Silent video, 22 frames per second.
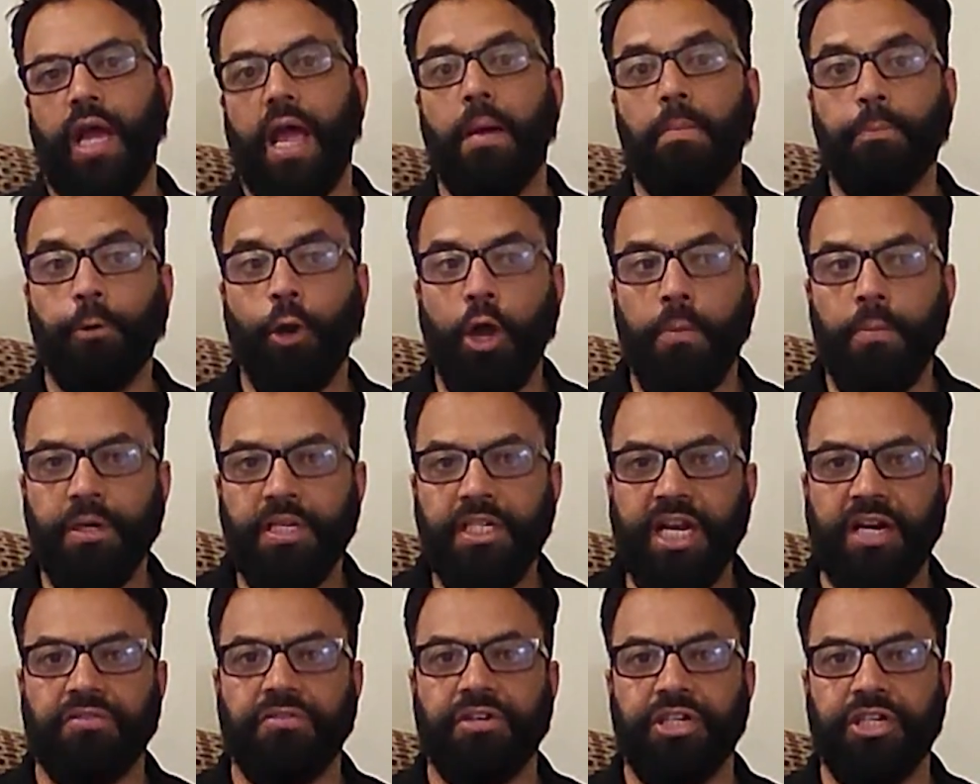Employment
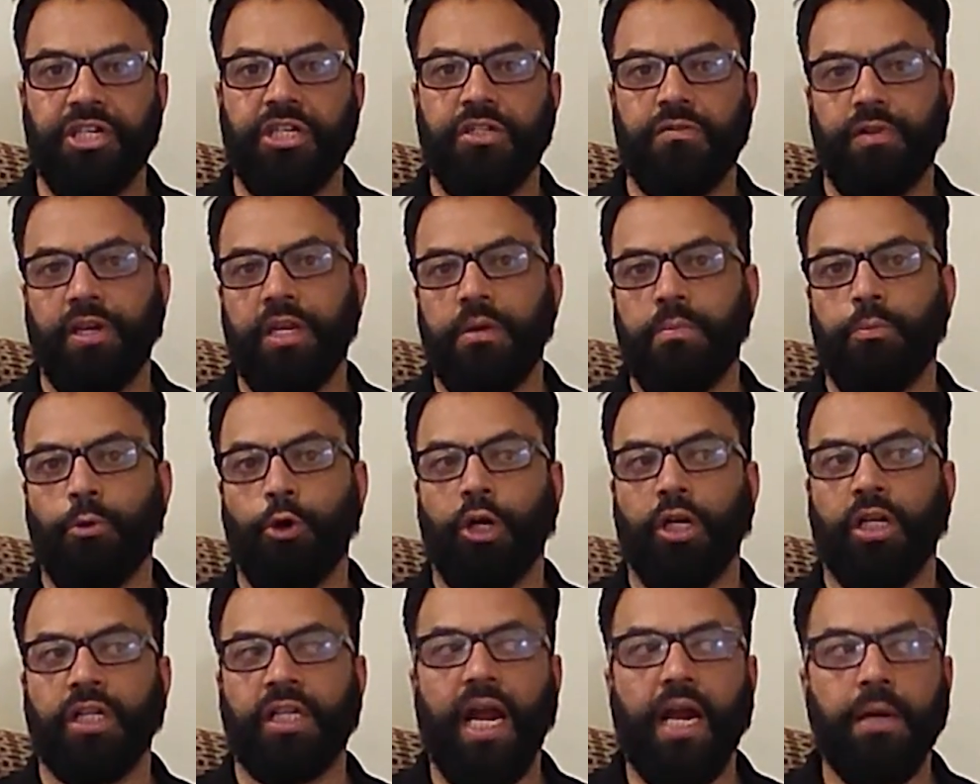generation is very
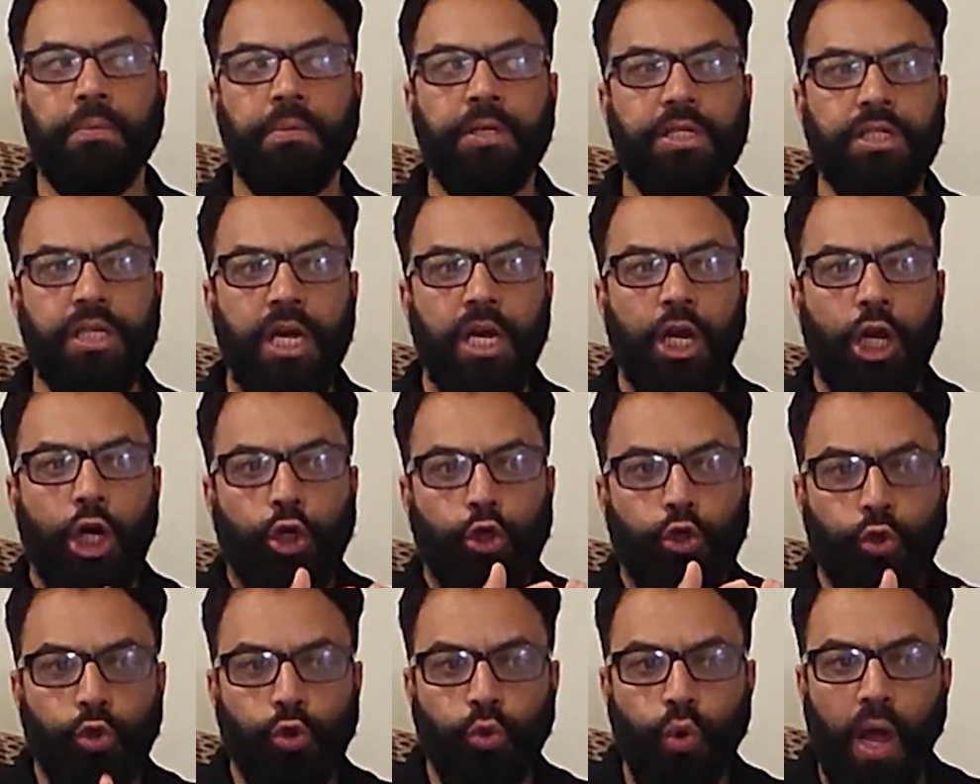important. That means
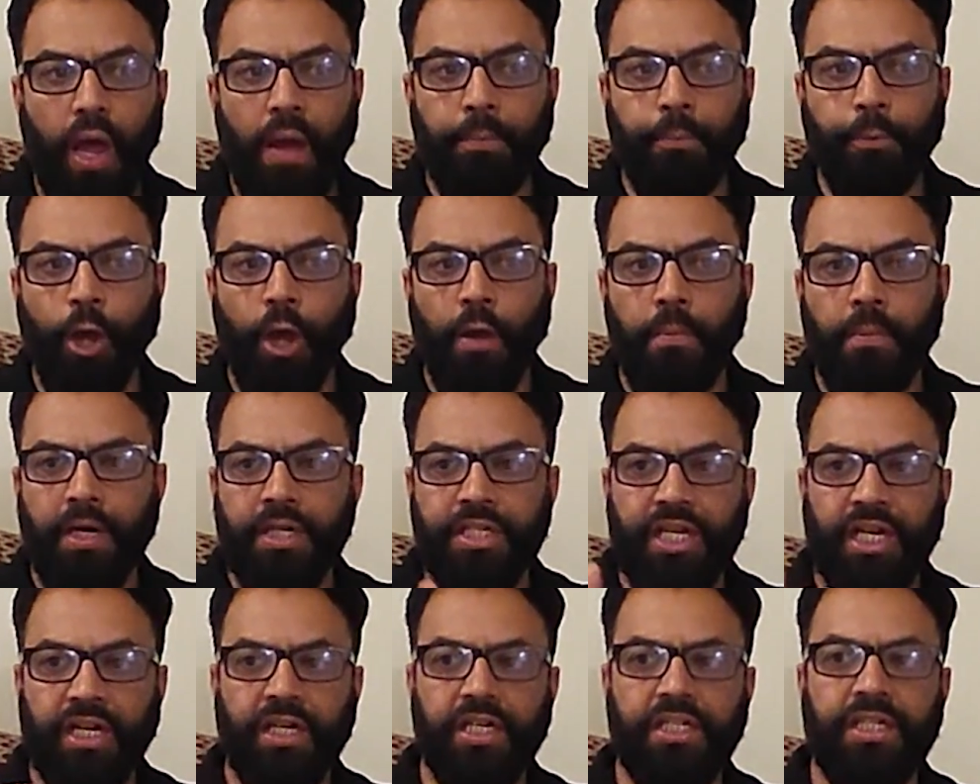to do employment
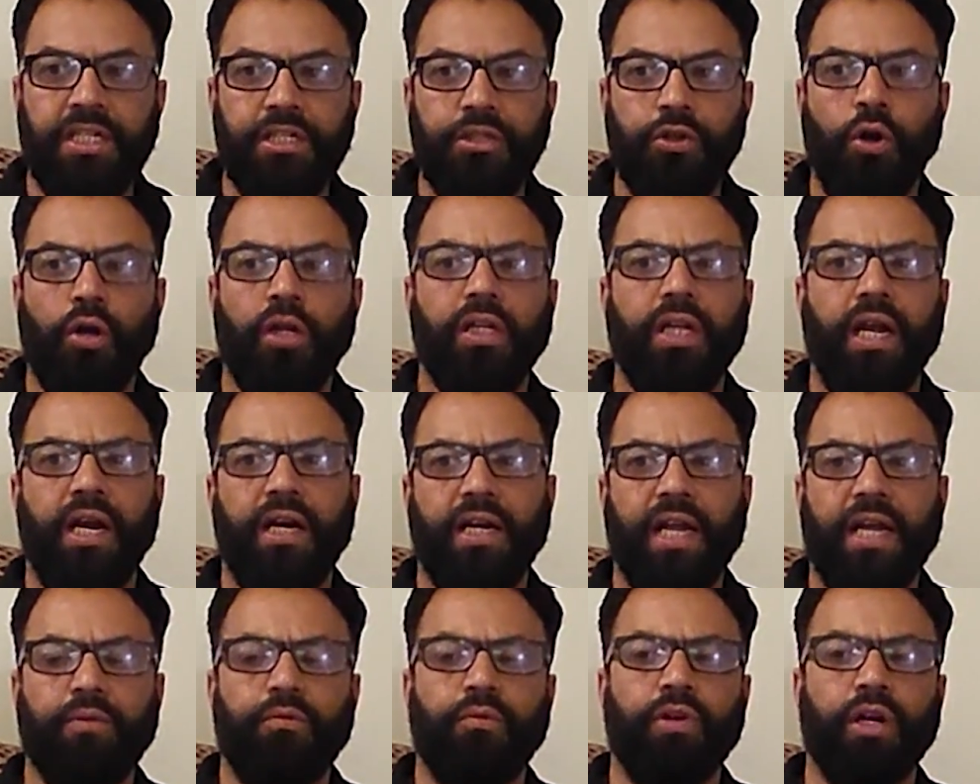generation is all that,
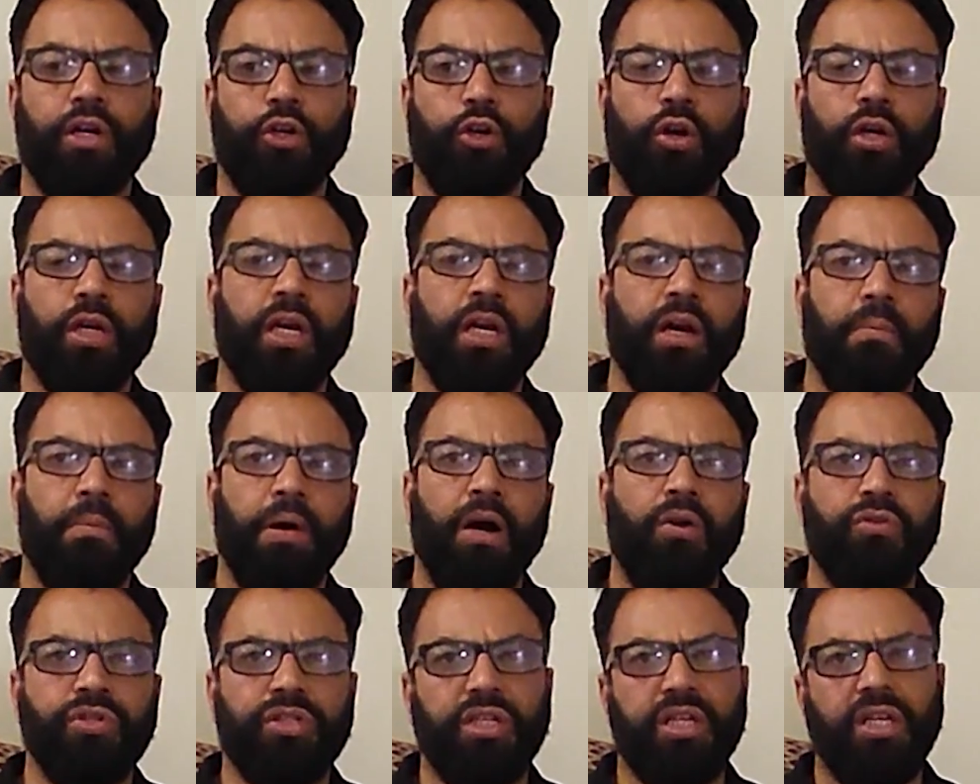like we were talking
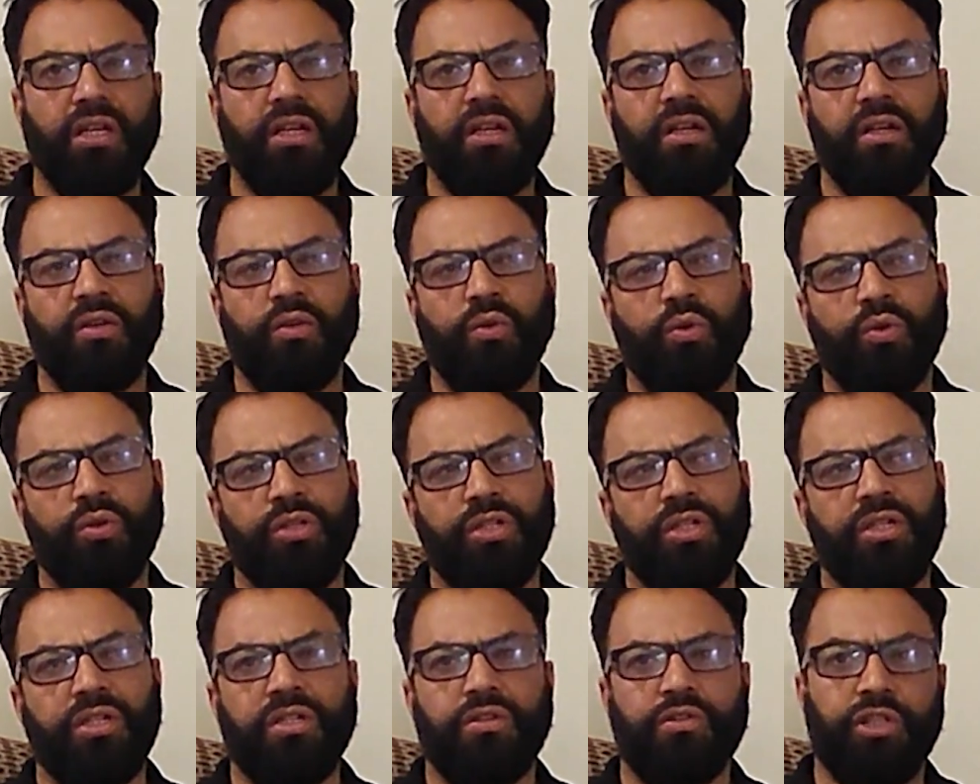about skill
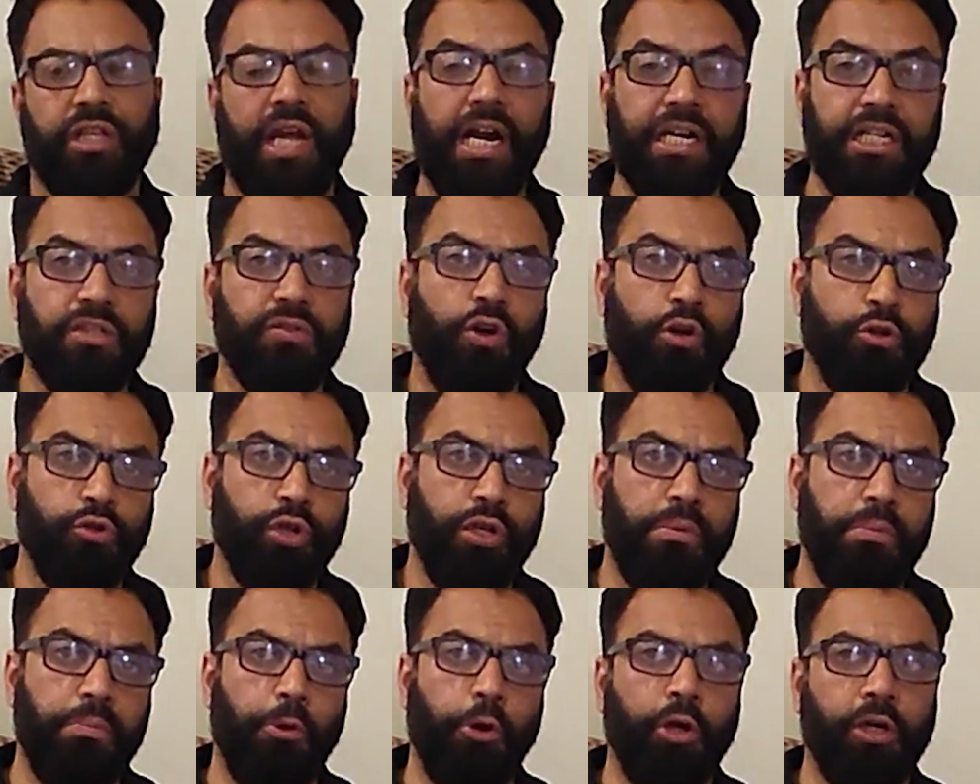courses, that is also
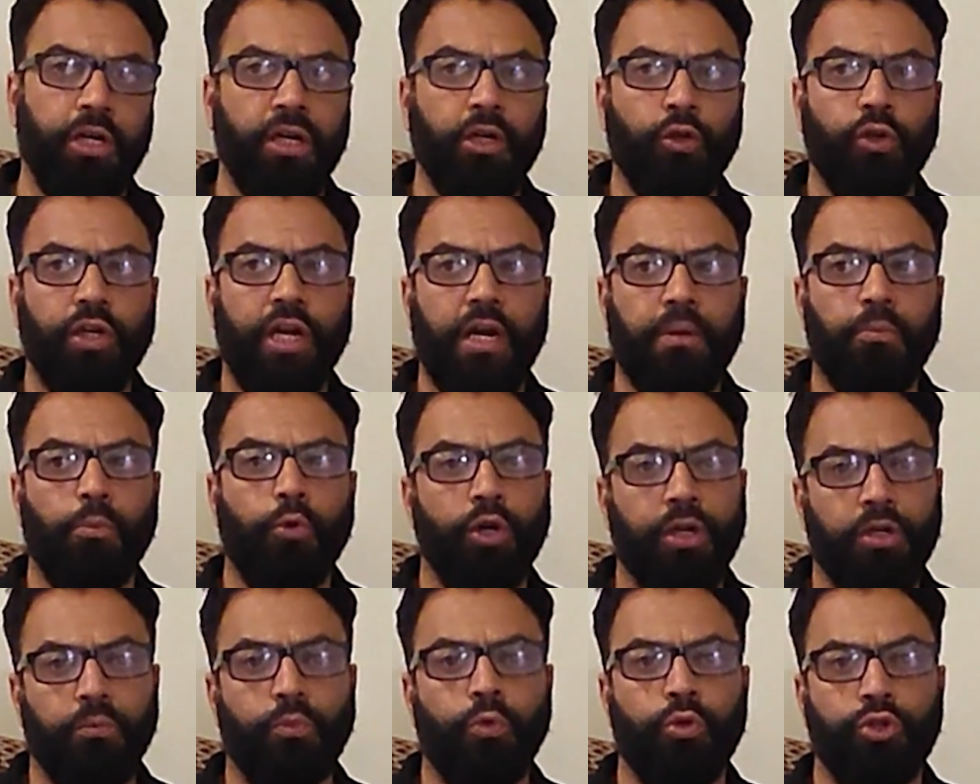important to get more
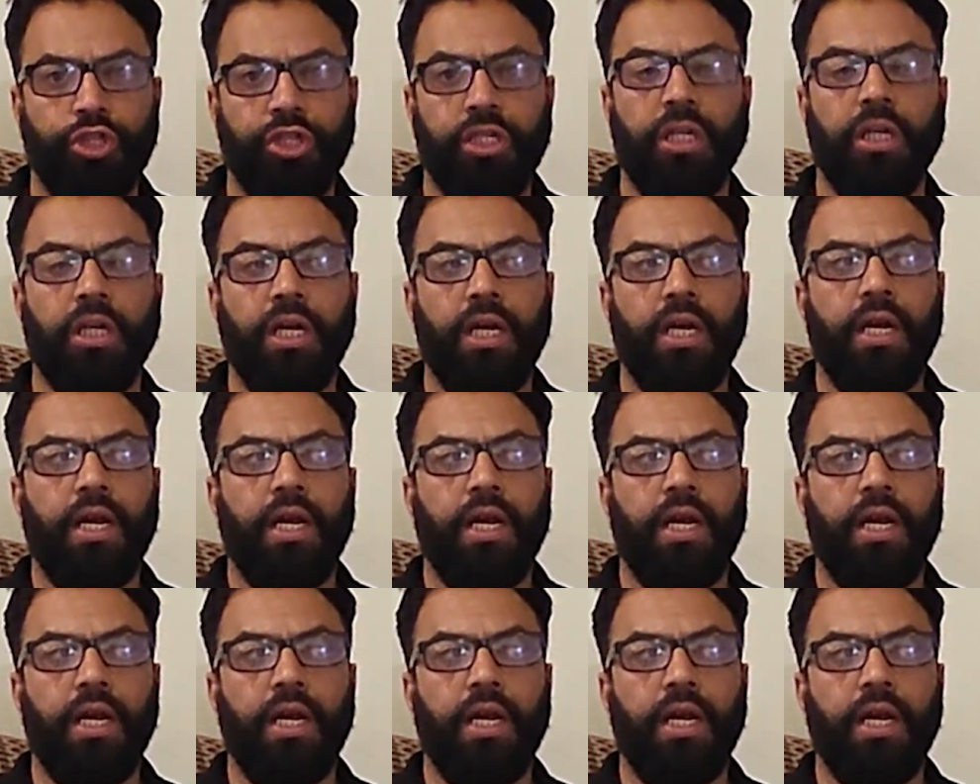and more skill.